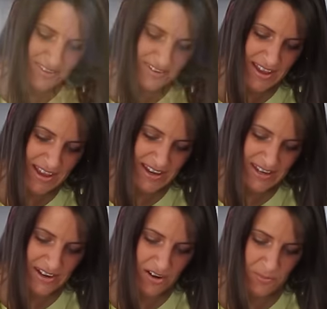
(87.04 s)
the
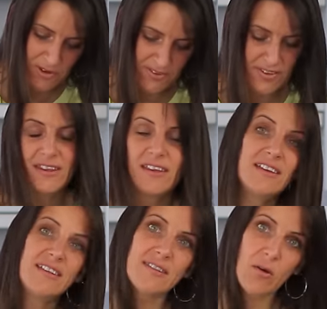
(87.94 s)
tahini I'm using
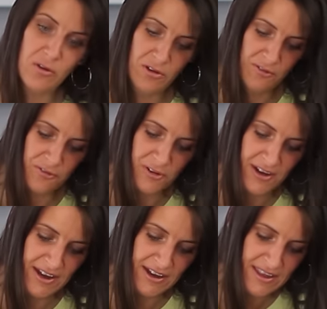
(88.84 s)
is
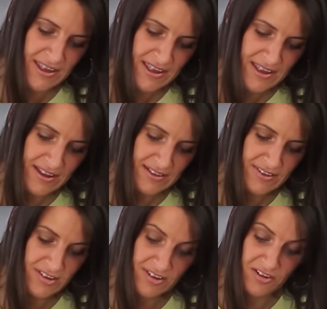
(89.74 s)
oil-free.
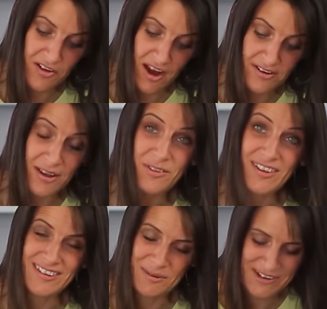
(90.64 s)
It's just ground up
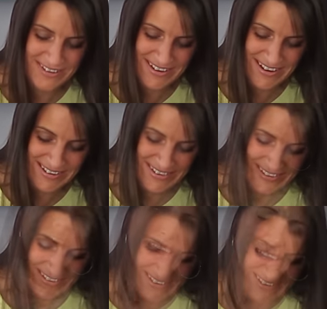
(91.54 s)
sesame
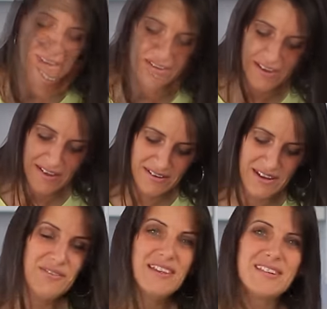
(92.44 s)
seeds. And again,
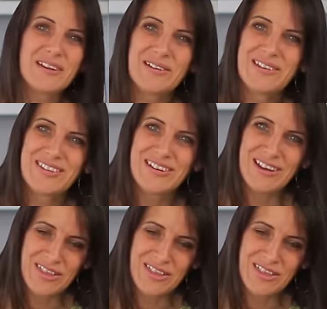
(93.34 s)
give this a good stir